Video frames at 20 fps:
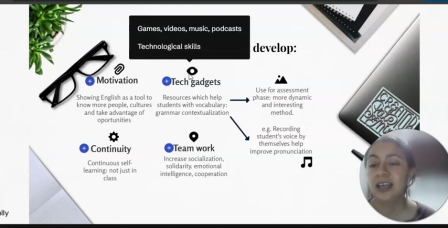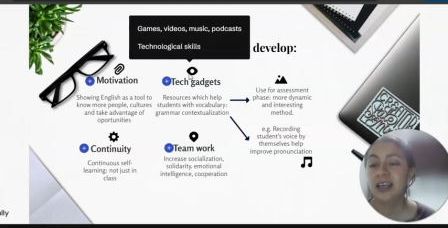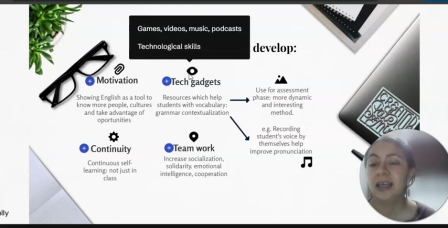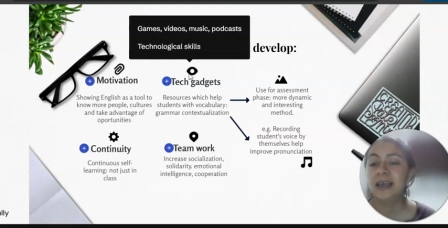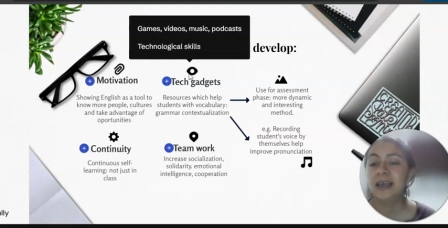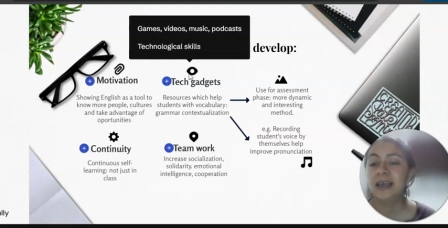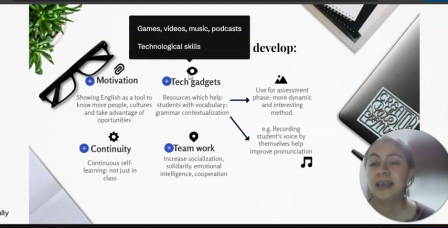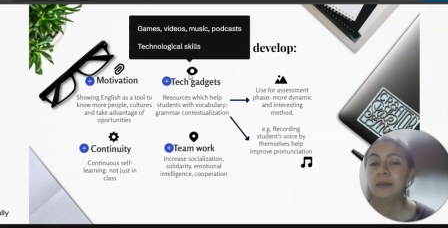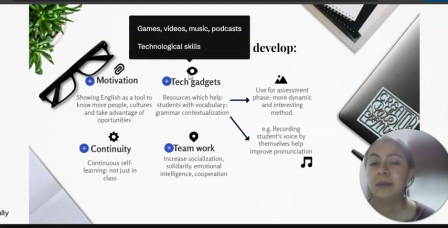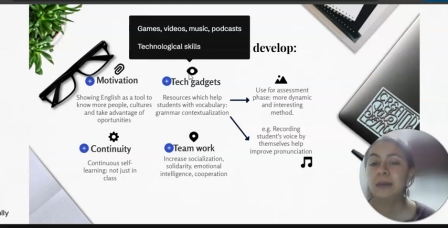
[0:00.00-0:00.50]

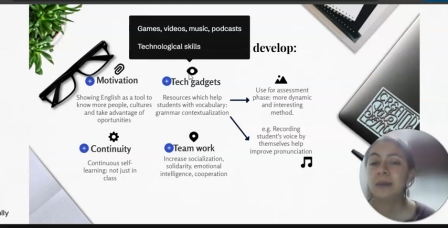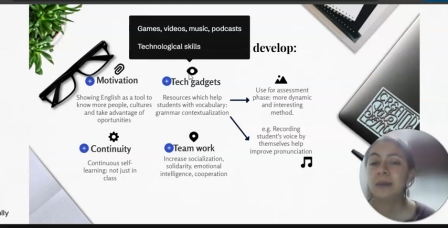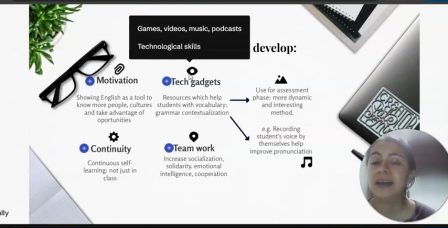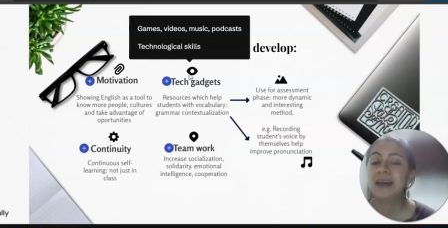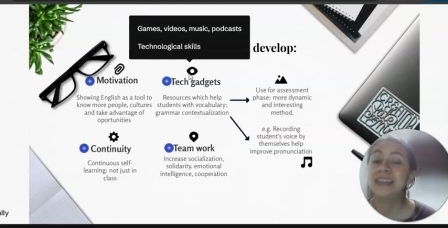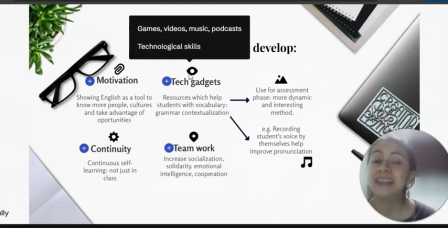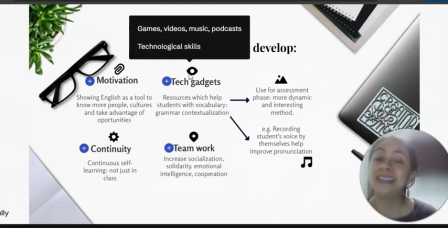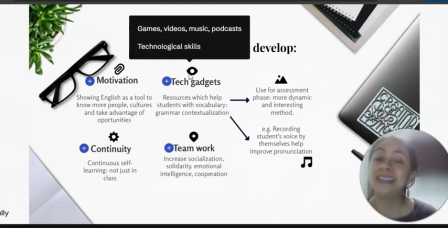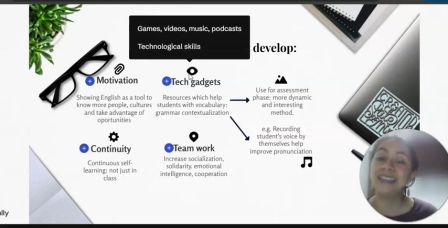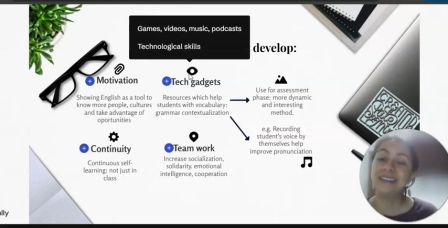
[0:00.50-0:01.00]

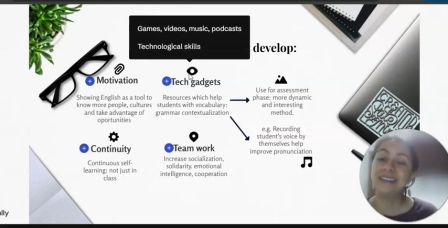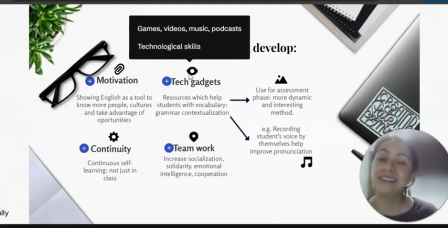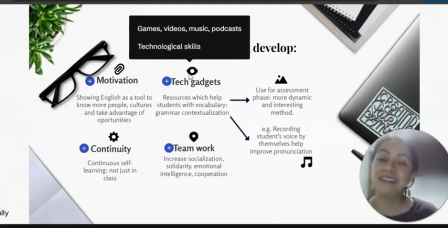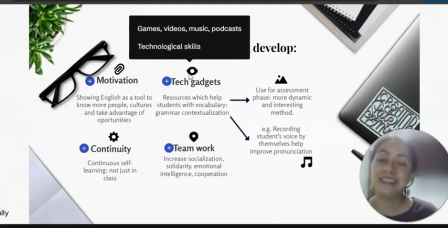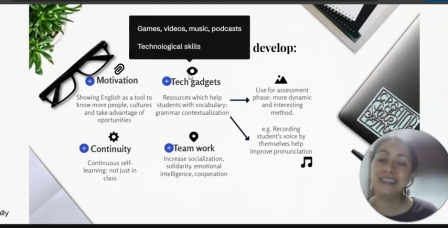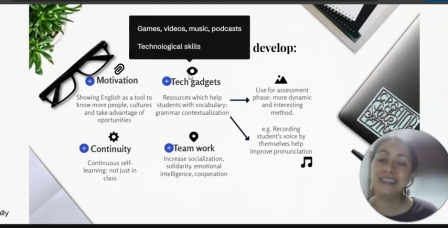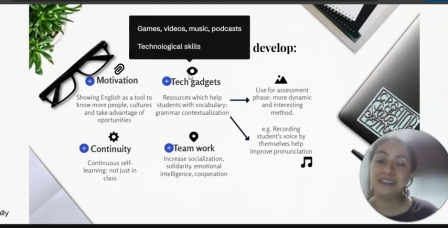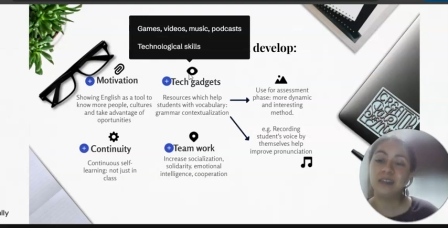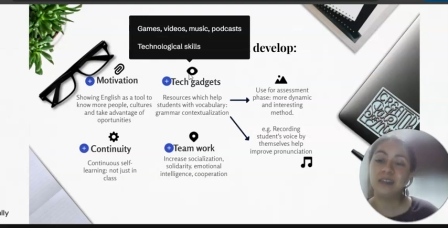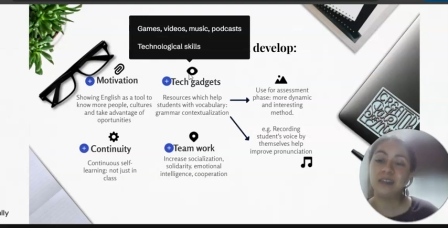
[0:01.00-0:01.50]
But
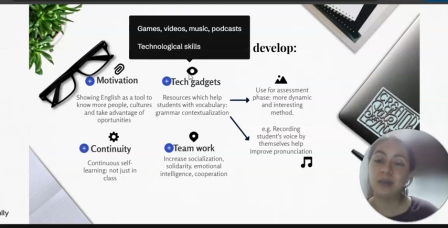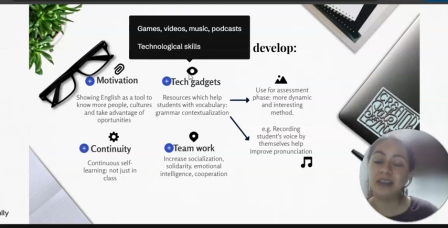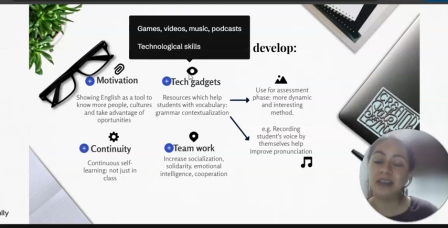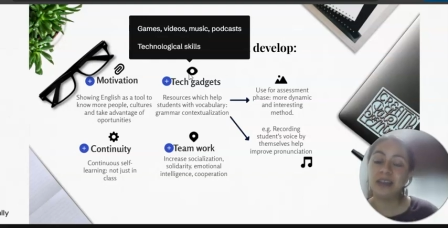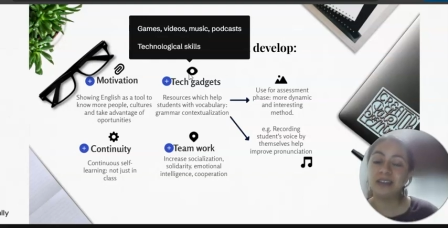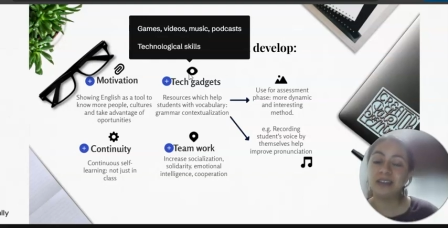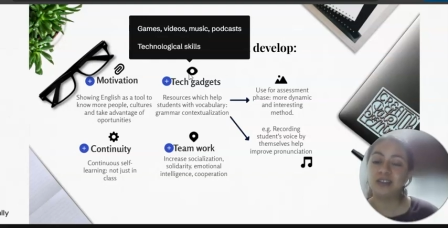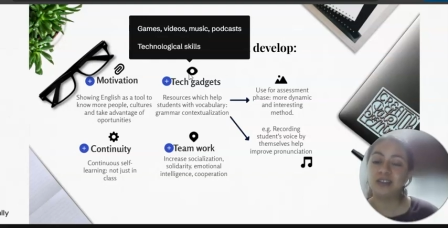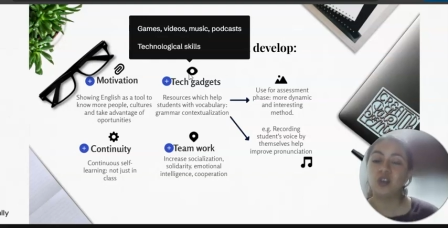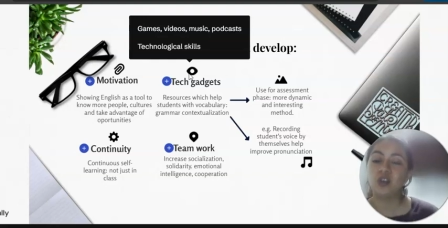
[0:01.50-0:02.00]
this
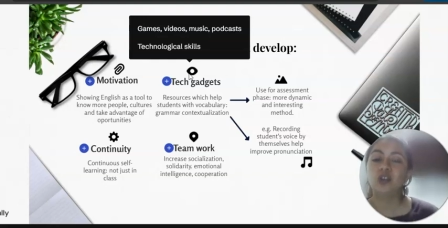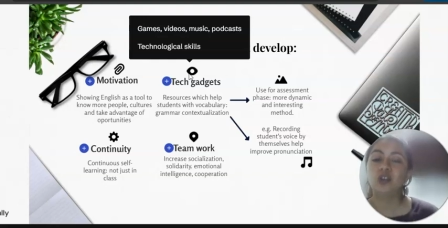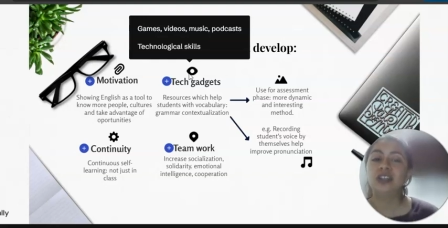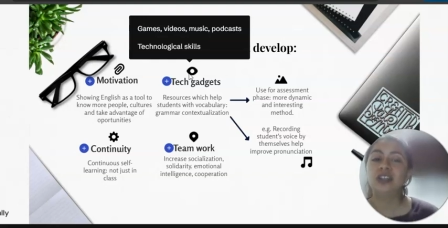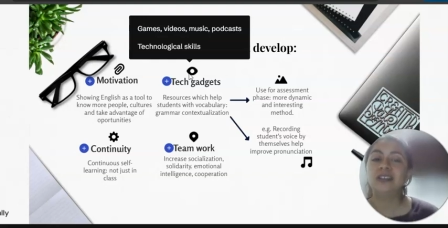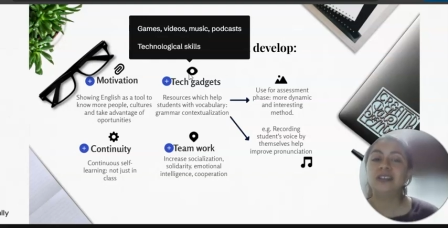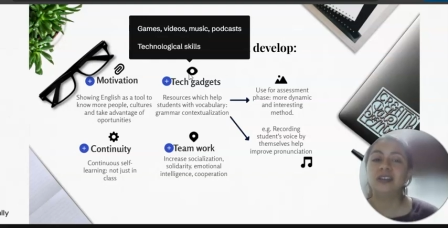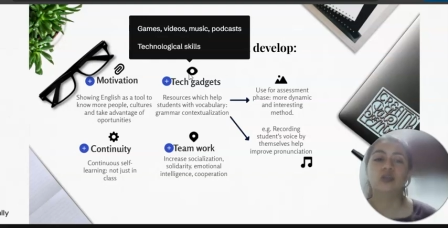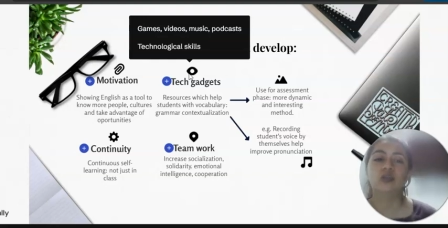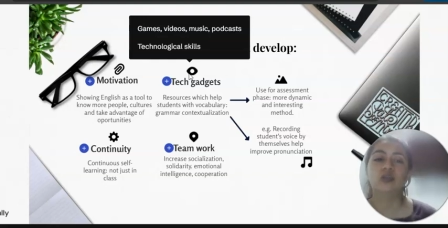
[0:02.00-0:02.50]
depends on
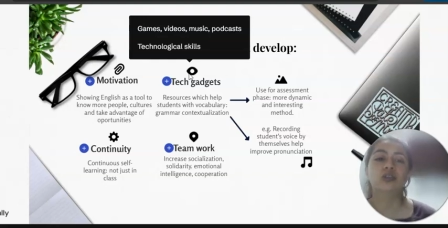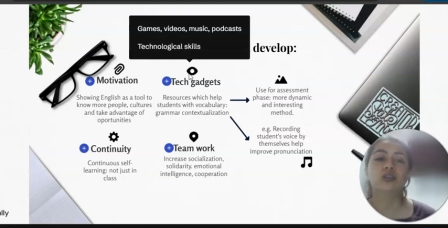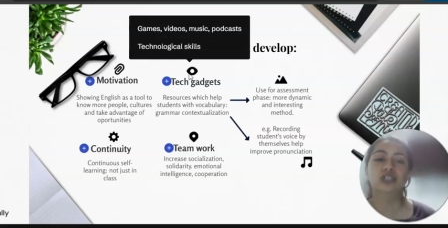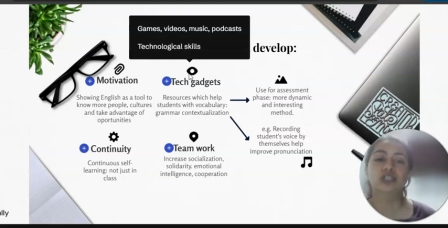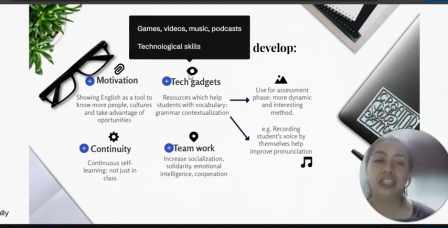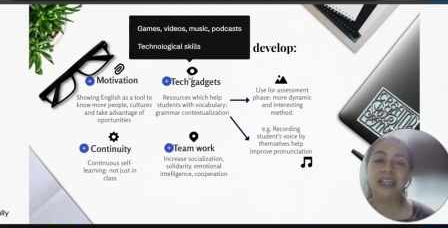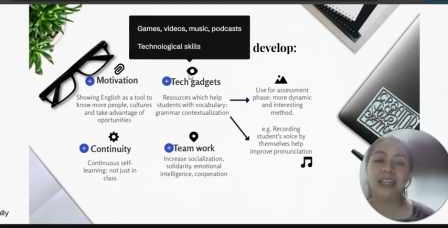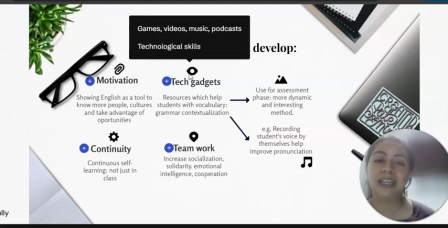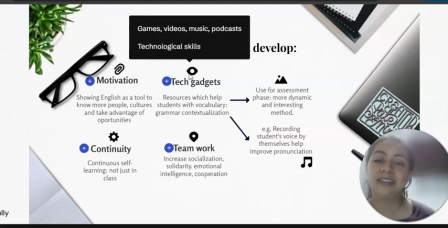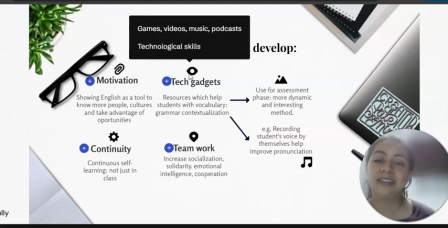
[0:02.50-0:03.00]
the
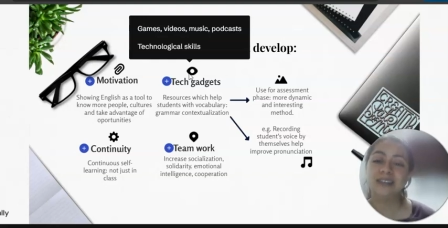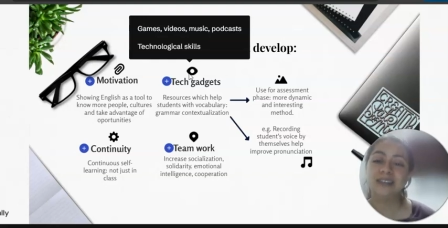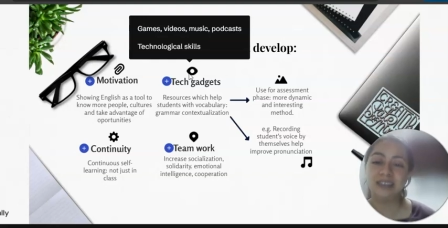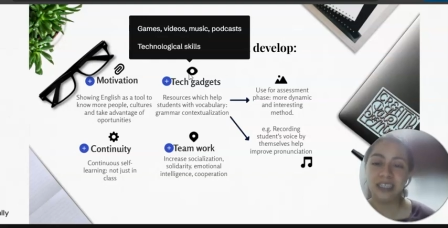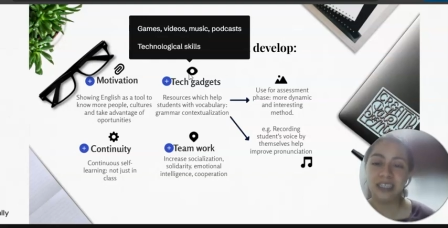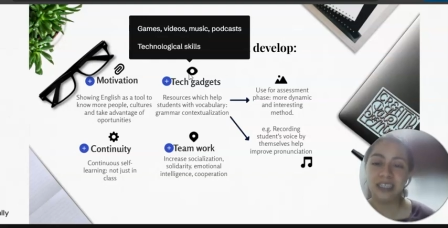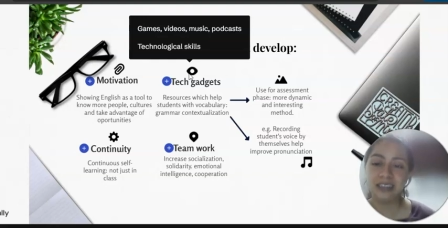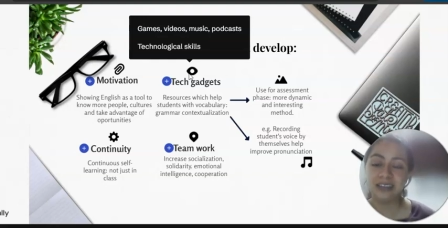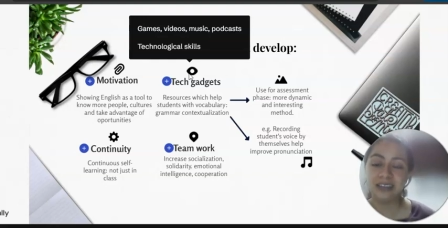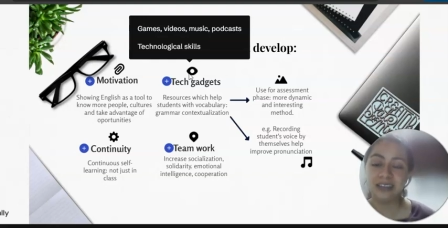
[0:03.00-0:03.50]
technological
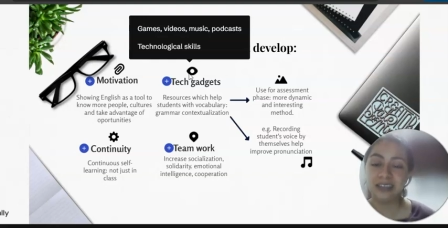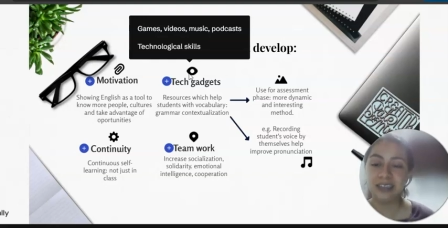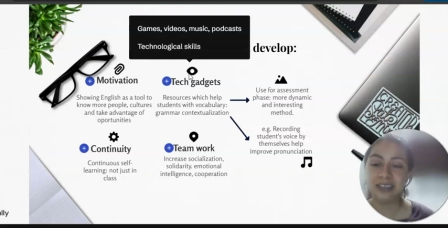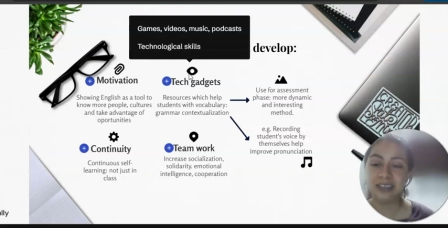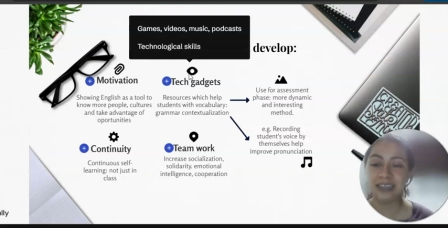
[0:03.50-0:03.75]
skills